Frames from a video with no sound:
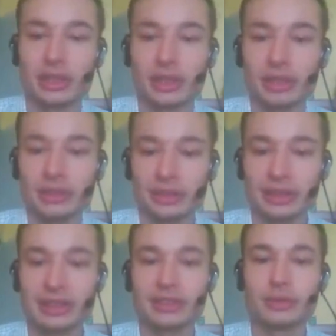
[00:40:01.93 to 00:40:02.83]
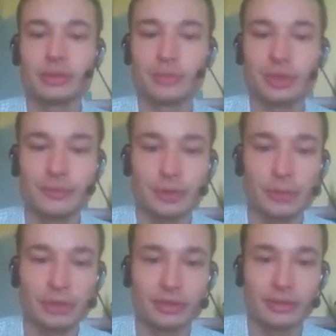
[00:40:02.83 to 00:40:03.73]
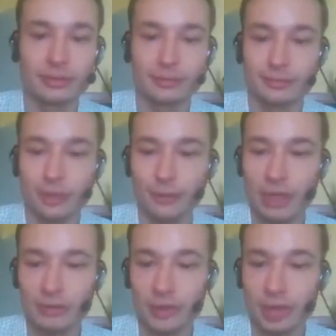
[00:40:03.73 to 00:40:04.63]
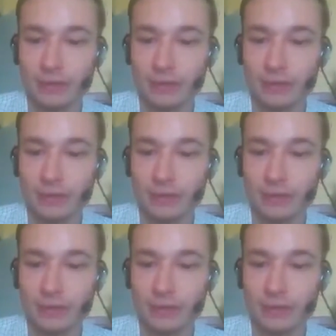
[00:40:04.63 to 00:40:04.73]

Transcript: and it's a good point for Baron-Noir.